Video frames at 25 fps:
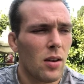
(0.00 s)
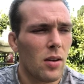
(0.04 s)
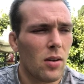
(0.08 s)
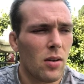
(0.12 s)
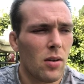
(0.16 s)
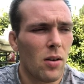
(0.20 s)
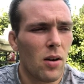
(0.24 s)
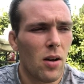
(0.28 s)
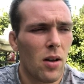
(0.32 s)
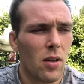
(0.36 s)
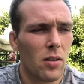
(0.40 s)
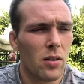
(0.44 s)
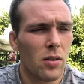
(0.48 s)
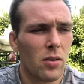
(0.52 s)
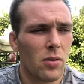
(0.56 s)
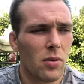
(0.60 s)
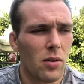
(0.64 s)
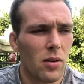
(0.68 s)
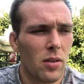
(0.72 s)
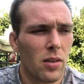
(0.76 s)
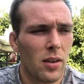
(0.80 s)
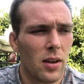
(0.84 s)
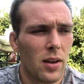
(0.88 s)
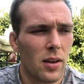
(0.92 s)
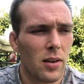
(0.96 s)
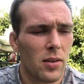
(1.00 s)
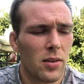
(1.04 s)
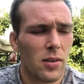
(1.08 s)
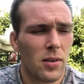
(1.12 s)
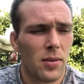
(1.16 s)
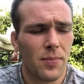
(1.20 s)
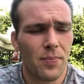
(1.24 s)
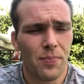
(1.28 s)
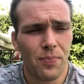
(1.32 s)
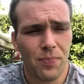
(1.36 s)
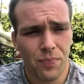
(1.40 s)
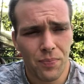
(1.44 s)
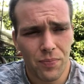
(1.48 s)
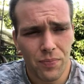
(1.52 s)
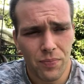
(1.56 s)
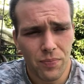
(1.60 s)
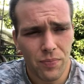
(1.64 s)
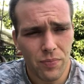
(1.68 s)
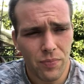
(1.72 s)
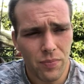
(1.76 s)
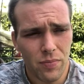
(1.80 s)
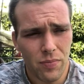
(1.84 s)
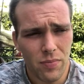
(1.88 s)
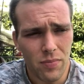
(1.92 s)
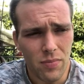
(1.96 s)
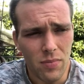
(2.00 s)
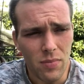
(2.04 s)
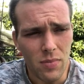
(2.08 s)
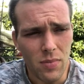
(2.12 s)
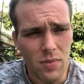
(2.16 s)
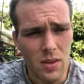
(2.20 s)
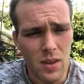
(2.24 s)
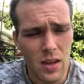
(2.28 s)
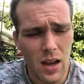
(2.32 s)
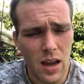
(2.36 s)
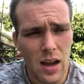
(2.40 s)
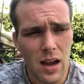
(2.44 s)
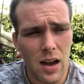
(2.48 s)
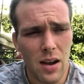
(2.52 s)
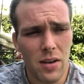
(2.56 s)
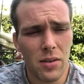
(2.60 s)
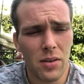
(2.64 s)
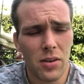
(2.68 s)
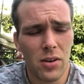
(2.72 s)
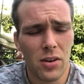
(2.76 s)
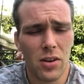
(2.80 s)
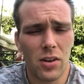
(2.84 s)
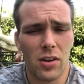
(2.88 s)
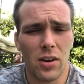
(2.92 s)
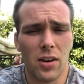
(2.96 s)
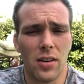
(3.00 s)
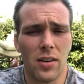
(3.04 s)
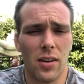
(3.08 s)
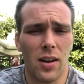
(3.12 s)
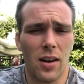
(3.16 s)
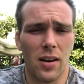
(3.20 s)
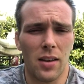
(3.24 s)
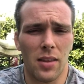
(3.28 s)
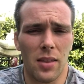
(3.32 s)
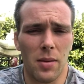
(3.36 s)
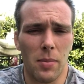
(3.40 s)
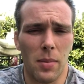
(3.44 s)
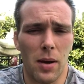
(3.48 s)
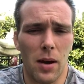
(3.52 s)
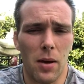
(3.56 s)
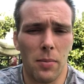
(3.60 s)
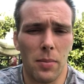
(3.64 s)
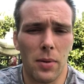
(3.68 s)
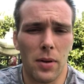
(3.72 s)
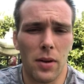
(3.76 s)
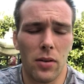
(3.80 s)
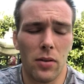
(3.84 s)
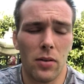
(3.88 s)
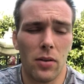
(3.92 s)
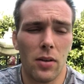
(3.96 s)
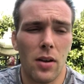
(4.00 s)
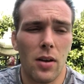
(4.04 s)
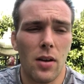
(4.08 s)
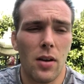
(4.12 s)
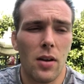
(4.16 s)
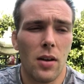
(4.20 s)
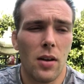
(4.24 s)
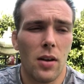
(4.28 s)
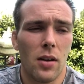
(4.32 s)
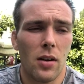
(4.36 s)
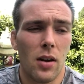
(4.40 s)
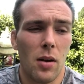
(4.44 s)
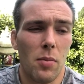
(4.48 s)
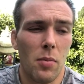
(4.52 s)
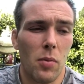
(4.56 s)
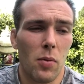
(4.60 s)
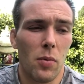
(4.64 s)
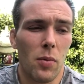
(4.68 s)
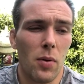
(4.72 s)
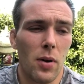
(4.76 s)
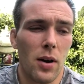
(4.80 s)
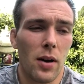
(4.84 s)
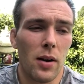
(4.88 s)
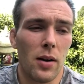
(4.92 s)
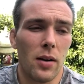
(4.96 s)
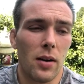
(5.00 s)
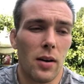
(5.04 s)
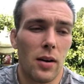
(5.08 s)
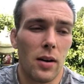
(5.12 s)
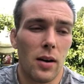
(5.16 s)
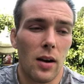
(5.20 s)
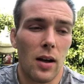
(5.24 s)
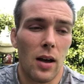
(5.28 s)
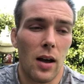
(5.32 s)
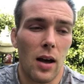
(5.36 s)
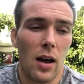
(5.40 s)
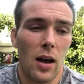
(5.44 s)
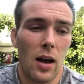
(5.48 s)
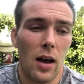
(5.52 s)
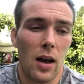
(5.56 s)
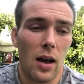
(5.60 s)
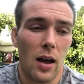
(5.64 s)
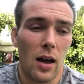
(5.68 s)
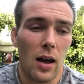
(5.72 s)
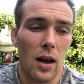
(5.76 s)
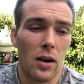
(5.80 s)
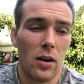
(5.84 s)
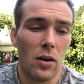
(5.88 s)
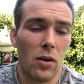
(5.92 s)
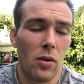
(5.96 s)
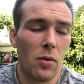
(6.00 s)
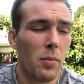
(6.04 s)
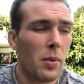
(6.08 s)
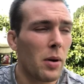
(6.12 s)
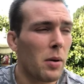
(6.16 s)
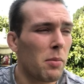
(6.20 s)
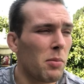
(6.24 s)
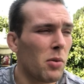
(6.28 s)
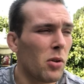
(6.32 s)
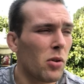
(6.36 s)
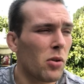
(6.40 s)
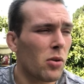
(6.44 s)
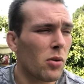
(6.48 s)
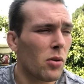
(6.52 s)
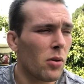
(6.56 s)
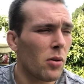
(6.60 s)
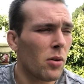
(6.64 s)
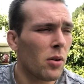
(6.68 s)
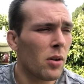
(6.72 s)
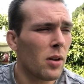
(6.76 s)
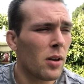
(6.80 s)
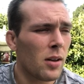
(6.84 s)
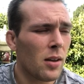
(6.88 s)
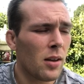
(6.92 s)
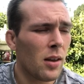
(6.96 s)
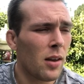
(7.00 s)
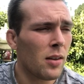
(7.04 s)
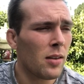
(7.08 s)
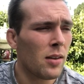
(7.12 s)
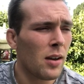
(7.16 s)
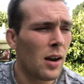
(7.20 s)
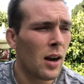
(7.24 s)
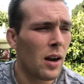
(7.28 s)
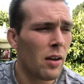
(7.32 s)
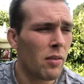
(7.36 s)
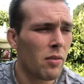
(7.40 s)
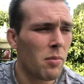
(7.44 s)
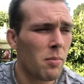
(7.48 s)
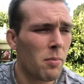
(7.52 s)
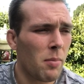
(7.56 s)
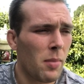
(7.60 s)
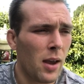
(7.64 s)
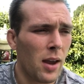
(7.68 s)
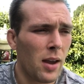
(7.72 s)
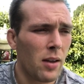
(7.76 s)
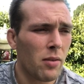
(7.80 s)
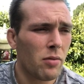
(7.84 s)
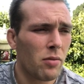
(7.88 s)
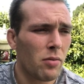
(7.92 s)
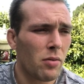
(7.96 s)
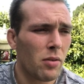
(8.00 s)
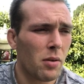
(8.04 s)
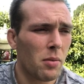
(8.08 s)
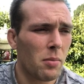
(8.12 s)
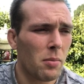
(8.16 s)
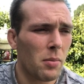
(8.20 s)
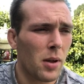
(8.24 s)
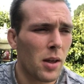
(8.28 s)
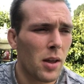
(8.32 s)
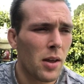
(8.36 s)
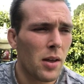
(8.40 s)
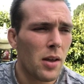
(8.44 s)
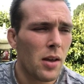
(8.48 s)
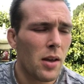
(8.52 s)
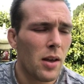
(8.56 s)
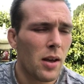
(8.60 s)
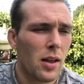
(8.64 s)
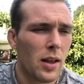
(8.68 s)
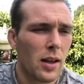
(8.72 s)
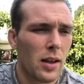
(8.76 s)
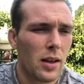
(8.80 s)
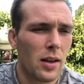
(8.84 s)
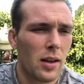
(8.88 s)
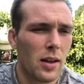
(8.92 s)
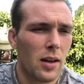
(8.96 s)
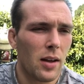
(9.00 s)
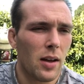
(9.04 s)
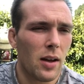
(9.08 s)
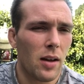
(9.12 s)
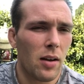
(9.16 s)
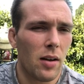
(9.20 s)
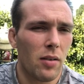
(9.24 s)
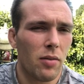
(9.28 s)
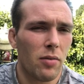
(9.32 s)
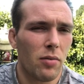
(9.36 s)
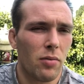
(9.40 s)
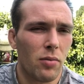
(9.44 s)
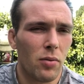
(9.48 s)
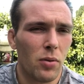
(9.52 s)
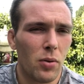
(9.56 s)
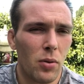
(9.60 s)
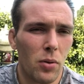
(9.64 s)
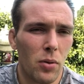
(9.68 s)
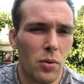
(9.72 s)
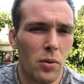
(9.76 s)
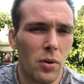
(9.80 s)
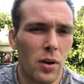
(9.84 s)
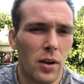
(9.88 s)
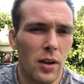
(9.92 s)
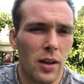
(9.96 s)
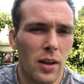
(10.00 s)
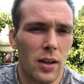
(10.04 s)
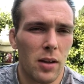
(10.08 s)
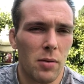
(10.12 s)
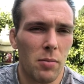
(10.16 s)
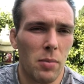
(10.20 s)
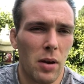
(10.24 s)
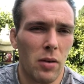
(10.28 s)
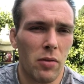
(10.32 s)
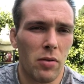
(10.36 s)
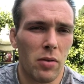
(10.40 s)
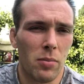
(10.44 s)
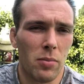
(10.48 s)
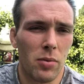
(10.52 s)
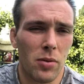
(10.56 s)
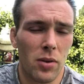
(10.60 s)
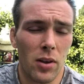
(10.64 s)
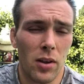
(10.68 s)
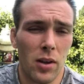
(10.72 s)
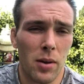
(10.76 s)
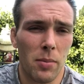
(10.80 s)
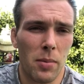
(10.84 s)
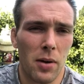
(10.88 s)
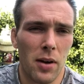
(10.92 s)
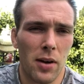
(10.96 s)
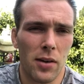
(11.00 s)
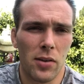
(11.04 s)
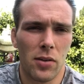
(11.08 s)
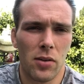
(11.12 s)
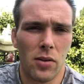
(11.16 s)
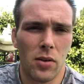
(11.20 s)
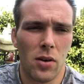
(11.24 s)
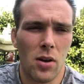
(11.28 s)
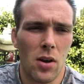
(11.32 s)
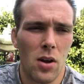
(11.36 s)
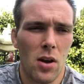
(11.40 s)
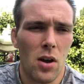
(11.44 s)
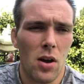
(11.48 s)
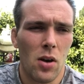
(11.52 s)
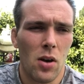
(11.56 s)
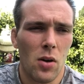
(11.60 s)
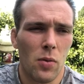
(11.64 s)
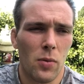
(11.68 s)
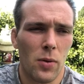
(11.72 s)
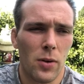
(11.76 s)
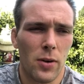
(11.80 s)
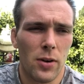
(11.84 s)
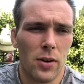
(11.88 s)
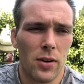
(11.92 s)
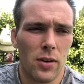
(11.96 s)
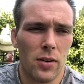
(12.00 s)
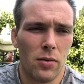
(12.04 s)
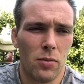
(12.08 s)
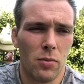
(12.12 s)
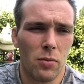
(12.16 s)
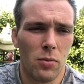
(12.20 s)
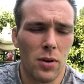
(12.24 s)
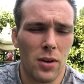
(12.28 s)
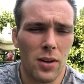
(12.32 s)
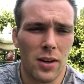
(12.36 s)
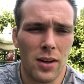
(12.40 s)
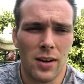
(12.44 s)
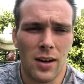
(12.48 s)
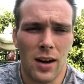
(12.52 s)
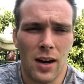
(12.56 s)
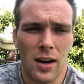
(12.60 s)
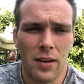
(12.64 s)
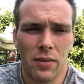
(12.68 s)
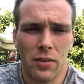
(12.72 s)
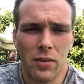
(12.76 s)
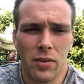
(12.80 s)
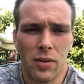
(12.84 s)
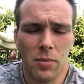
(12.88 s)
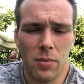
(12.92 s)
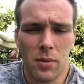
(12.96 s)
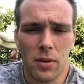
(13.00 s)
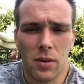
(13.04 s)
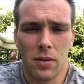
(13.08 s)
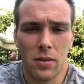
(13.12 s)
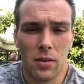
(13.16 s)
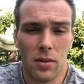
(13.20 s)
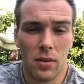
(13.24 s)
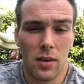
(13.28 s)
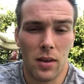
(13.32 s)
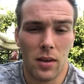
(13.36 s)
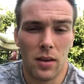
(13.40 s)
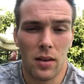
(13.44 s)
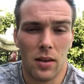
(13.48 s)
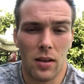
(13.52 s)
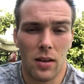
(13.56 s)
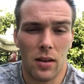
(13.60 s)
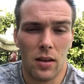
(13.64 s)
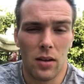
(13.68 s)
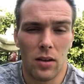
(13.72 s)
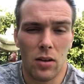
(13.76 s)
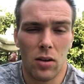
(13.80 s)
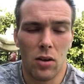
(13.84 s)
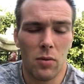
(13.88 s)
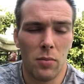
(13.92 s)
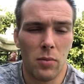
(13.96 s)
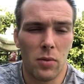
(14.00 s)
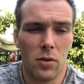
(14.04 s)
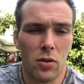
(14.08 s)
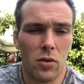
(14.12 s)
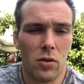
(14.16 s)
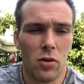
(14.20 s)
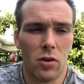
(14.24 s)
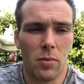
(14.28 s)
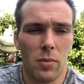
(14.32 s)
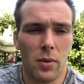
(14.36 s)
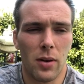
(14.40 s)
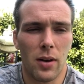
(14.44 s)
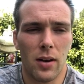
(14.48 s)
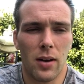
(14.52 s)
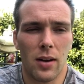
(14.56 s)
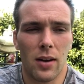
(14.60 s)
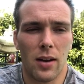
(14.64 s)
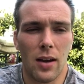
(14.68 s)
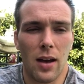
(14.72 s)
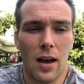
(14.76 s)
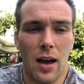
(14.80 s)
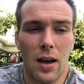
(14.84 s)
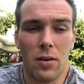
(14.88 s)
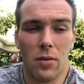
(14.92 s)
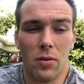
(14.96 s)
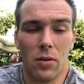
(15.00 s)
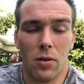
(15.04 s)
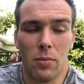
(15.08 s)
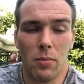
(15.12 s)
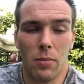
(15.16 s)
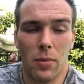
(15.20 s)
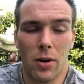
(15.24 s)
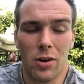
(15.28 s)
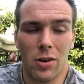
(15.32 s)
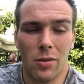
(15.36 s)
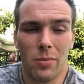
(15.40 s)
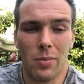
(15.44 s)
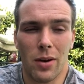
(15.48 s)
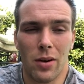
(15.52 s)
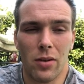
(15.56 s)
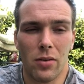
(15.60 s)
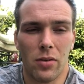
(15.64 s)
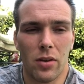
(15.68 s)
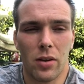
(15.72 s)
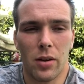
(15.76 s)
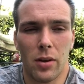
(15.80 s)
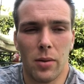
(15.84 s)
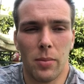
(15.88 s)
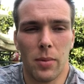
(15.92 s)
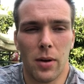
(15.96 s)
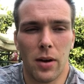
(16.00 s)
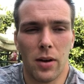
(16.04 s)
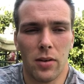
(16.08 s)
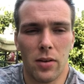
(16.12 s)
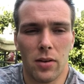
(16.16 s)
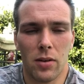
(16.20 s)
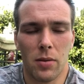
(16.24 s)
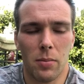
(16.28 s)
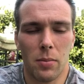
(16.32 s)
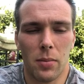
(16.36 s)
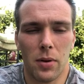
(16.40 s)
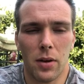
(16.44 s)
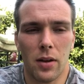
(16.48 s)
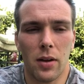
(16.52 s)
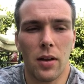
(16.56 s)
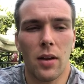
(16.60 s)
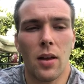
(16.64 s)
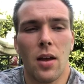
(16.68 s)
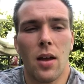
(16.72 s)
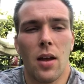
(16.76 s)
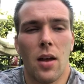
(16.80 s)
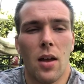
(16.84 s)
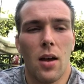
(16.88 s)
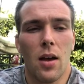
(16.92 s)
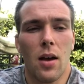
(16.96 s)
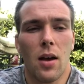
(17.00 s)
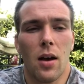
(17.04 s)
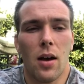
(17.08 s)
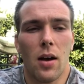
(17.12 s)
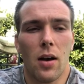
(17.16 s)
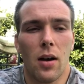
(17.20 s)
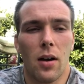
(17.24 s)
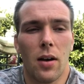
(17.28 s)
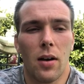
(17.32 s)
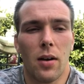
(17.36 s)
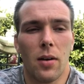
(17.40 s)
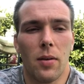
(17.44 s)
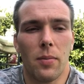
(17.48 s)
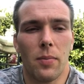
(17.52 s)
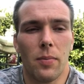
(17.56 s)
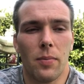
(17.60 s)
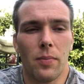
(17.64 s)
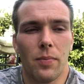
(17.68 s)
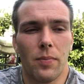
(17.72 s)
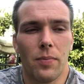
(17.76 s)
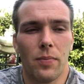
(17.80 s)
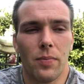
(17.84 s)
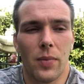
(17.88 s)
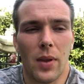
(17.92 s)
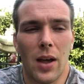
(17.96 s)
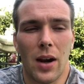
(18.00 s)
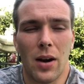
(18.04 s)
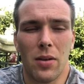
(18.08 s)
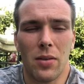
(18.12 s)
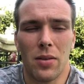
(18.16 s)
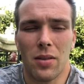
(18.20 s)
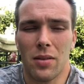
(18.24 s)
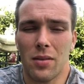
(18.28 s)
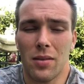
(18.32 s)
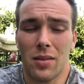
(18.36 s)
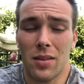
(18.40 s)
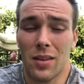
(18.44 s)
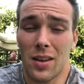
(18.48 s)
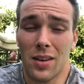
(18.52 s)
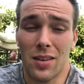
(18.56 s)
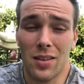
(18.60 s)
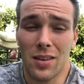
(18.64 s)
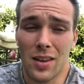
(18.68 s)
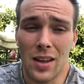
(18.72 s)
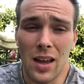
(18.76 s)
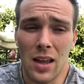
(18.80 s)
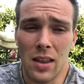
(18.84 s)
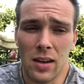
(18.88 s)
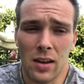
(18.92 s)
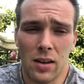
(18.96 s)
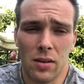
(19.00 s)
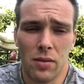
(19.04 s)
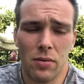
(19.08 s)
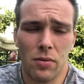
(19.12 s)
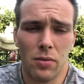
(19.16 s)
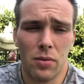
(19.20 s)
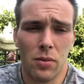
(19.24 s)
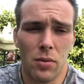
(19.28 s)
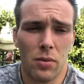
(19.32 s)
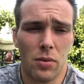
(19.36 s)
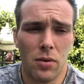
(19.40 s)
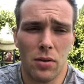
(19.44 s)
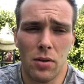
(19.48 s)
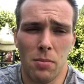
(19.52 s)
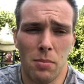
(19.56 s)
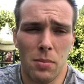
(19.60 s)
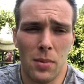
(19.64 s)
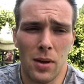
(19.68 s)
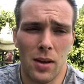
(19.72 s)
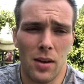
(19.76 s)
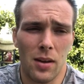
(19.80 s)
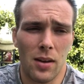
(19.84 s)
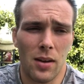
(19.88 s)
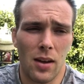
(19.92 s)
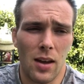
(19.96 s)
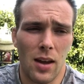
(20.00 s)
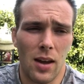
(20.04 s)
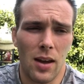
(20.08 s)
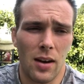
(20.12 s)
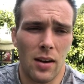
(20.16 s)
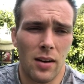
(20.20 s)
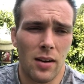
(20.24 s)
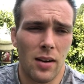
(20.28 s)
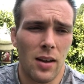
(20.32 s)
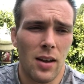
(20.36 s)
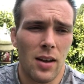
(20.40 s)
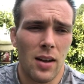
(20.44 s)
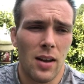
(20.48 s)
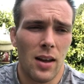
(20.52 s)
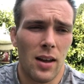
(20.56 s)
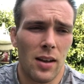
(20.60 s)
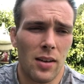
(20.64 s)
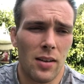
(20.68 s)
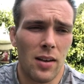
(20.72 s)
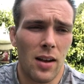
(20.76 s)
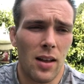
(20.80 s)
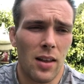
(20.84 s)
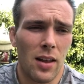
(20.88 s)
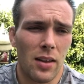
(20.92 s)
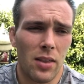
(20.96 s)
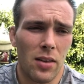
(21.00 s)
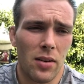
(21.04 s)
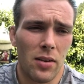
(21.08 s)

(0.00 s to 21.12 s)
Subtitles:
all these sort of things, I would suggest cutting them out, because number one, I know Metamucil is not even made from like a food. It's made from psyllium husk, which is really not even something that humans should be eating. I don't know much about psyllium husk, but it doesn't sound like a food to me, and it's not like